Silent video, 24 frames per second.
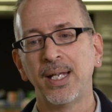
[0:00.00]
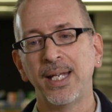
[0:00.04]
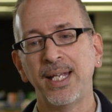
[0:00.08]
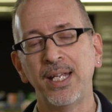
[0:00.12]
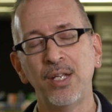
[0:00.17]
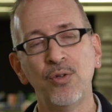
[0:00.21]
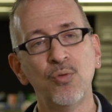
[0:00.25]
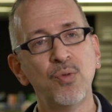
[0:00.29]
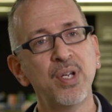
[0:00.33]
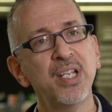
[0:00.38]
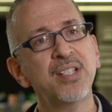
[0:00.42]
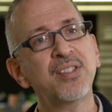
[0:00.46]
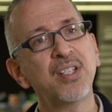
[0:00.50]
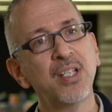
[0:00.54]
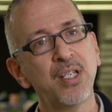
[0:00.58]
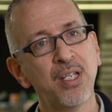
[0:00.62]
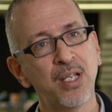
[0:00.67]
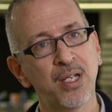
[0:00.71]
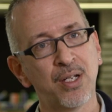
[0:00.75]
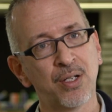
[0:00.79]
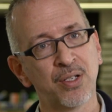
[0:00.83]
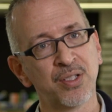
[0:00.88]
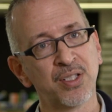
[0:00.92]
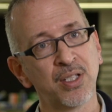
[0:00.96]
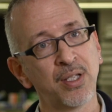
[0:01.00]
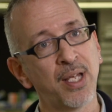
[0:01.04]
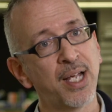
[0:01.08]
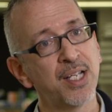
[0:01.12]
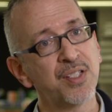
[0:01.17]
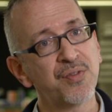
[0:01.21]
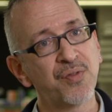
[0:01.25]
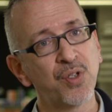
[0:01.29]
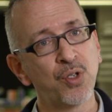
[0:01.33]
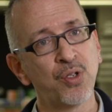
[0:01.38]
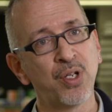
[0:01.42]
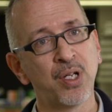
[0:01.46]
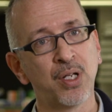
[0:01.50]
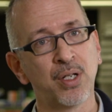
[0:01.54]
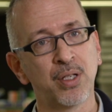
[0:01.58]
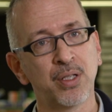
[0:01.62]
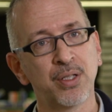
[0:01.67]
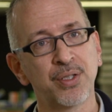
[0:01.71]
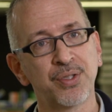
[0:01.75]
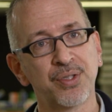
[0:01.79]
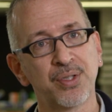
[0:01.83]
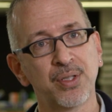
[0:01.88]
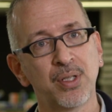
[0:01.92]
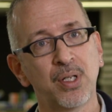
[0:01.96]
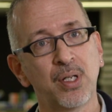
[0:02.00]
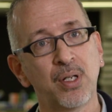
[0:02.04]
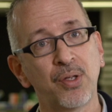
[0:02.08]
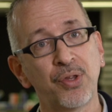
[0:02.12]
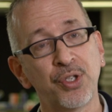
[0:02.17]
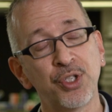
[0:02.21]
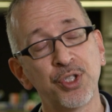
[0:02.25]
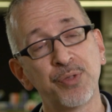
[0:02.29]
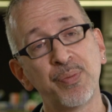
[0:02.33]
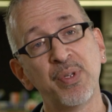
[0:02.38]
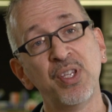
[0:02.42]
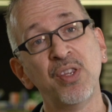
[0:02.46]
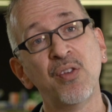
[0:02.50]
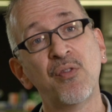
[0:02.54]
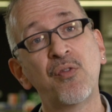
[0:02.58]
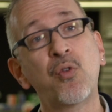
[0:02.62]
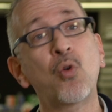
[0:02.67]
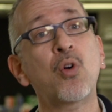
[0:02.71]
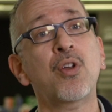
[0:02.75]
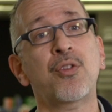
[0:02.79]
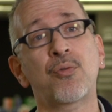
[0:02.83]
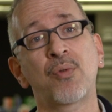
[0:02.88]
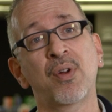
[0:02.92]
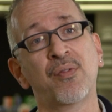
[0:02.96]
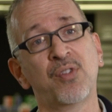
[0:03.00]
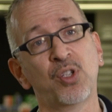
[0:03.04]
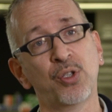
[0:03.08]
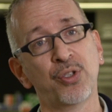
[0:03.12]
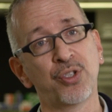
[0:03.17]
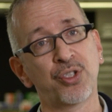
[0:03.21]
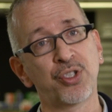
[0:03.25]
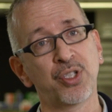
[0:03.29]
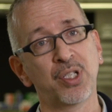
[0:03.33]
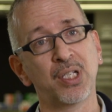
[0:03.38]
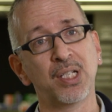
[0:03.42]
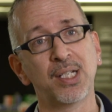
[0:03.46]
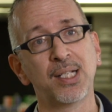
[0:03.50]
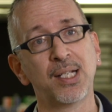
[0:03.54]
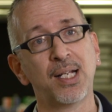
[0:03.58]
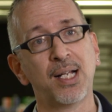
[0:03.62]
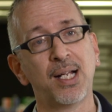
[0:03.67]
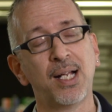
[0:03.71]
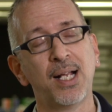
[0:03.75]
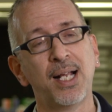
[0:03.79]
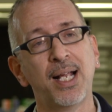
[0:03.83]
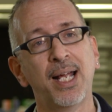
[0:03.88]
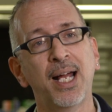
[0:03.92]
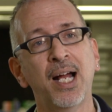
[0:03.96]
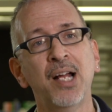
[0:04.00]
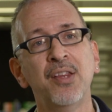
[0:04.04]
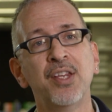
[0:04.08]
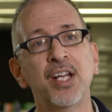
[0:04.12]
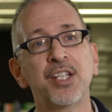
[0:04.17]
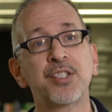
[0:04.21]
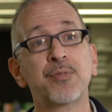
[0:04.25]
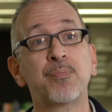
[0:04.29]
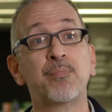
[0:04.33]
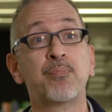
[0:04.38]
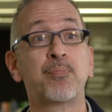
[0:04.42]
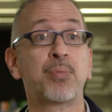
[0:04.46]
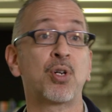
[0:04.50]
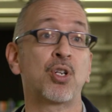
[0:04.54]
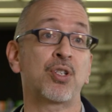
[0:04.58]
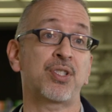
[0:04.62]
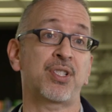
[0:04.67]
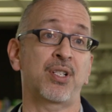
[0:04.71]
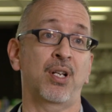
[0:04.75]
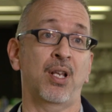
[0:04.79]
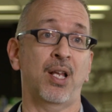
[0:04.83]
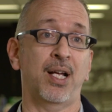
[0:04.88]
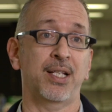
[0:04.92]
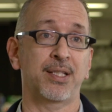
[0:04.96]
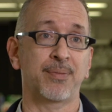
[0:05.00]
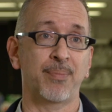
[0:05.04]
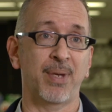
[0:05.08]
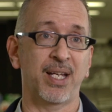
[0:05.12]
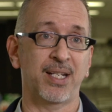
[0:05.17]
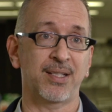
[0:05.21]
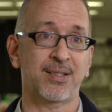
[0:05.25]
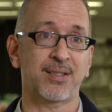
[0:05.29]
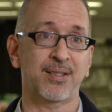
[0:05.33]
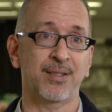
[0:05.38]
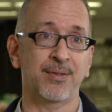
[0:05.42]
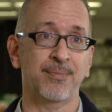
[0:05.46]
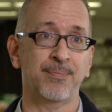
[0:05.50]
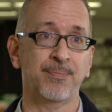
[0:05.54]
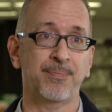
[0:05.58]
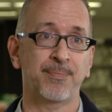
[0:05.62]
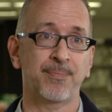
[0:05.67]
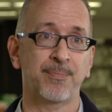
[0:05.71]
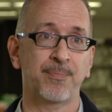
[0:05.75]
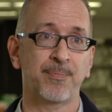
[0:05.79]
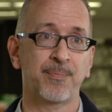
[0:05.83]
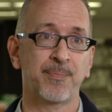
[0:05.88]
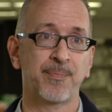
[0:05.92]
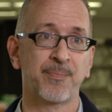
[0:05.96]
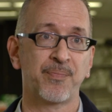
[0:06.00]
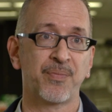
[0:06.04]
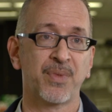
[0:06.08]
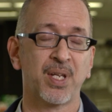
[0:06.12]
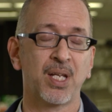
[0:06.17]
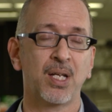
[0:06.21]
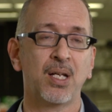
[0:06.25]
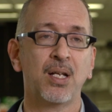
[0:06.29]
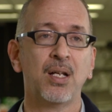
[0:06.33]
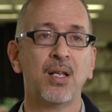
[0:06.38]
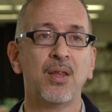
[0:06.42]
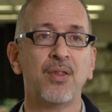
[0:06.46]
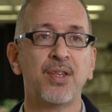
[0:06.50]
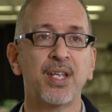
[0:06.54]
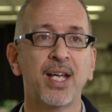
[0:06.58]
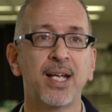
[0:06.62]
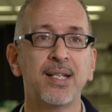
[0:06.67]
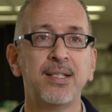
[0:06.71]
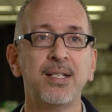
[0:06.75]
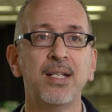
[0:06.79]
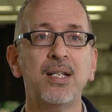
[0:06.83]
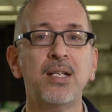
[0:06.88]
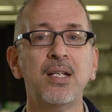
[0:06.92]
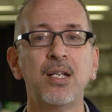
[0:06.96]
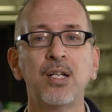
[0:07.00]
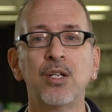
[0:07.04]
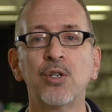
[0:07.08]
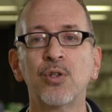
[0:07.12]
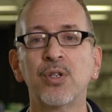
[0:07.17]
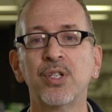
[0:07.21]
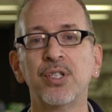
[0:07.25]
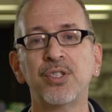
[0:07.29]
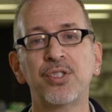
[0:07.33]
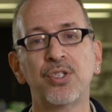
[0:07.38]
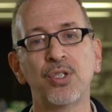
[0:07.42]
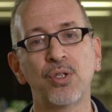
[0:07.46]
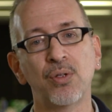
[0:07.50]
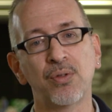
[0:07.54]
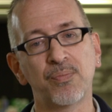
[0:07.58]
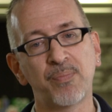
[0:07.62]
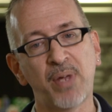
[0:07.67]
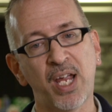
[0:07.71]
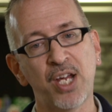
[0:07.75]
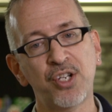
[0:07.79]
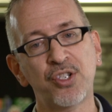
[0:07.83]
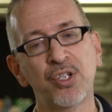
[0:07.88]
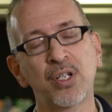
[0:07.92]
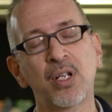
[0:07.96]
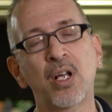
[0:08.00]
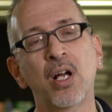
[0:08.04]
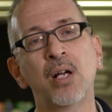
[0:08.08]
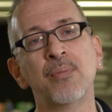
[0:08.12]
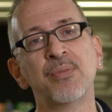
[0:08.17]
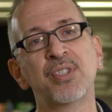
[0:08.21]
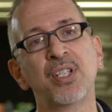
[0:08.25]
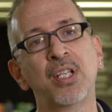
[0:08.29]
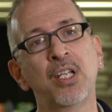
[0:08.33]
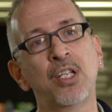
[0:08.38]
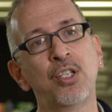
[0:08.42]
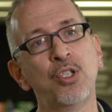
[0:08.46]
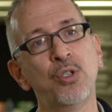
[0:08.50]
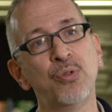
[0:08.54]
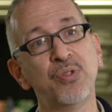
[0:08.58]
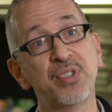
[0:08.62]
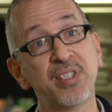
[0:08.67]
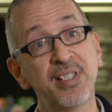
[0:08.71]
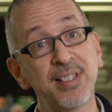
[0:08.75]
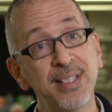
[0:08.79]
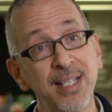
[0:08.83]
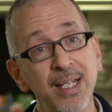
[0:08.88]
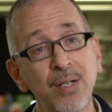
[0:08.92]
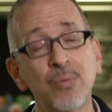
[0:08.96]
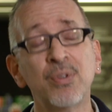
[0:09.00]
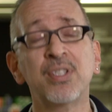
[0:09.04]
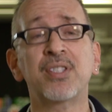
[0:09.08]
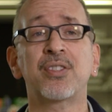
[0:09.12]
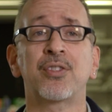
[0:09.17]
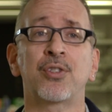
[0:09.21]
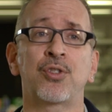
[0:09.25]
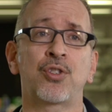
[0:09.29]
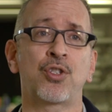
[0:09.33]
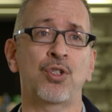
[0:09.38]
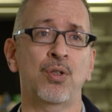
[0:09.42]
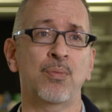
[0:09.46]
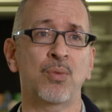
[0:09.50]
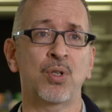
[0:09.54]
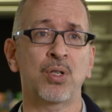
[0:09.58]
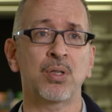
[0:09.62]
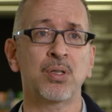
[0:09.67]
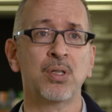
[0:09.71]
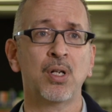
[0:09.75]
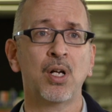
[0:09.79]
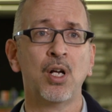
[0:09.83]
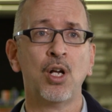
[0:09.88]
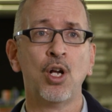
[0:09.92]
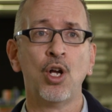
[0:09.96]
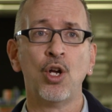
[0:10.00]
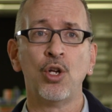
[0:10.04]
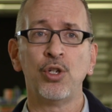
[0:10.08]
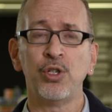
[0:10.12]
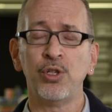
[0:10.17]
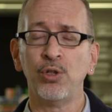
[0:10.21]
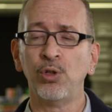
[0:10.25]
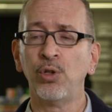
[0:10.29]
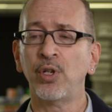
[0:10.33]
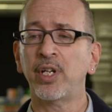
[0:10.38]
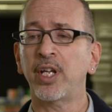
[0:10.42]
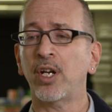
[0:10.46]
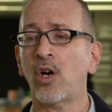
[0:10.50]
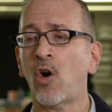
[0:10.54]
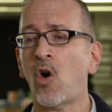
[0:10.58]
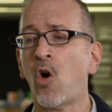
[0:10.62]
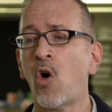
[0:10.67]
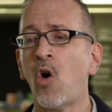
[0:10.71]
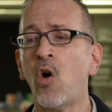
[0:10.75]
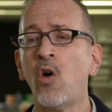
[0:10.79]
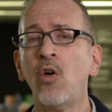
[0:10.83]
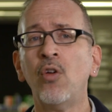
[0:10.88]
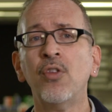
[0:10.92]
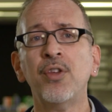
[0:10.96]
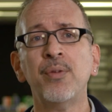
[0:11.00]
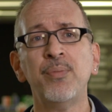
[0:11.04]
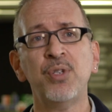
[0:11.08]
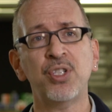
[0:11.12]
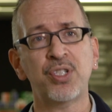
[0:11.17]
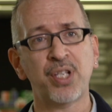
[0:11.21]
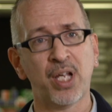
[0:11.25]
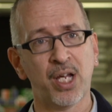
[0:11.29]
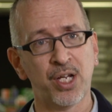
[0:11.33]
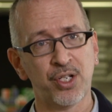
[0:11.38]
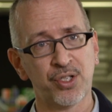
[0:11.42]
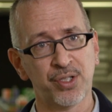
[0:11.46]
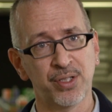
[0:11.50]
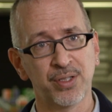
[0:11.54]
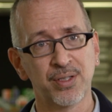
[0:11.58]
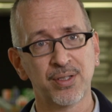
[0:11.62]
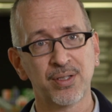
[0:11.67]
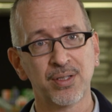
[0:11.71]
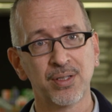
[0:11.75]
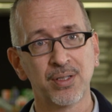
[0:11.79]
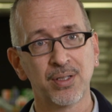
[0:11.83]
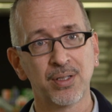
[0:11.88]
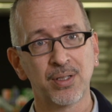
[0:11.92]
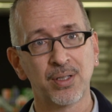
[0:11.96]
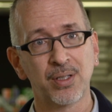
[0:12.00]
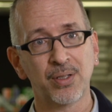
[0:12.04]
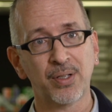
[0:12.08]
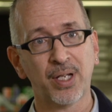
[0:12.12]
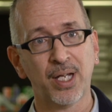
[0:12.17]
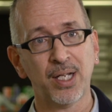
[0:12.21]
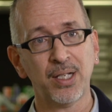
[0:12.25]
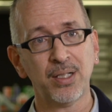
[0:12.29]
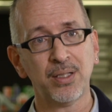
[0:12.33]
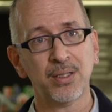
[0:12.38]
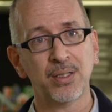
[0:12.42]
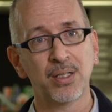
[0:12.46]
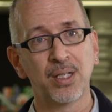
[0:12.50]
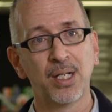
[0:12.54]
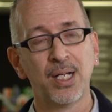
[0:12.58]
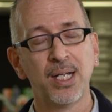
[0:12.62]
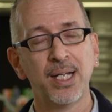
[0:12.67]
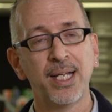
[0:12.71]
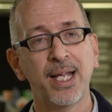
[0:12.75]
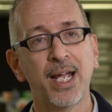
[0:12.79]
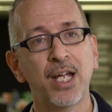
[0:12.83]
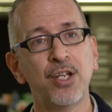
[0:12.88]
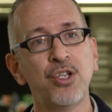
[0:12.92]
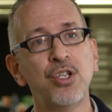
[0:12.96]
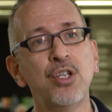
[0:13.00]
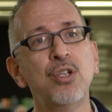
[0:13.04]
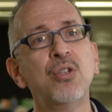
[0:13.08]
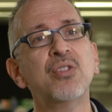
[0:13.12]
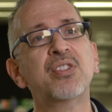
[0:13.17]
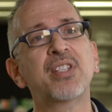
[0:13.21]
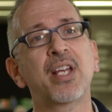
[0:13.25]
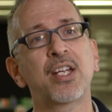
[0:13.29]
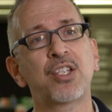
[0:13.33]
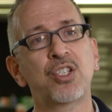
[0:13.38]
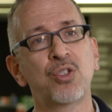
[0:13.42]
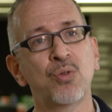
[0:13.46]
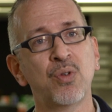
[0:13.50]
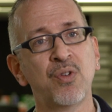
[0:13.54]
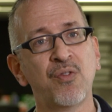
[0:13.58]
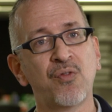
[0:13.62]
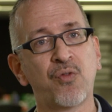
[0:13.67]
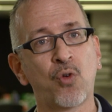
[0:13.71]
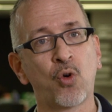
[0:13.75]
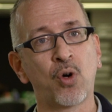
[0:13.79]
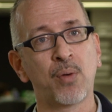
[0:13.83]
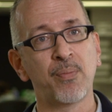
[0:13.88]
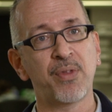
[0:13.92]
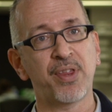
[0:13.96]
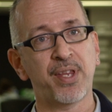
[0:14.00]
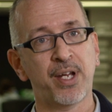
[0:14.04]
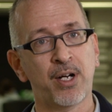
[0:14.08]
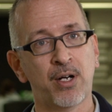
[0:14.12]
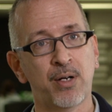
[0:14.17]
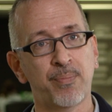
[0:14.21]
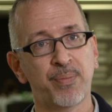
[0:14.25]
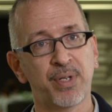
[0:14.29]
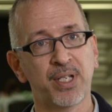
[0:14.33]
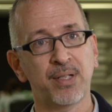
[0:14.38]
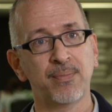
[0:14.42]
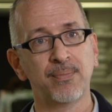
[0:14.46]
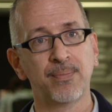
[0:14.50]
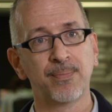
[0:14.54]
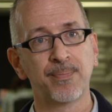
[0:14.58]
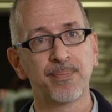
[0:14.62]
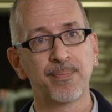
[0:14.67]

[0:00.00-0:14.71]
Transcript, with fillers: In recent years, the last few years, there's been the fourth revolution, and that's personalized medicine. The idea here is you, patient comes in, you sequence their tumor, you look at all the mutations, okay? and use that to inform therapy.